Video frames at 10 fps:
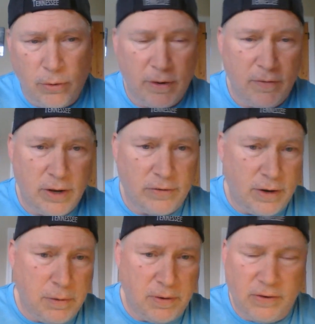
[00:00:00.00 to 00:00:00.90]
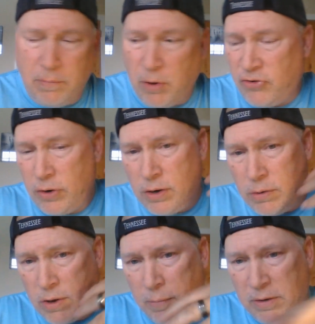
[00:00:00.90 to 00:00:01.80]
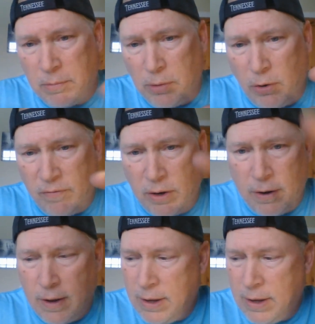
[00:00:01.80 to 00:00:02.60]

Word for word: or even as an NPC merchant and you come into Malovia,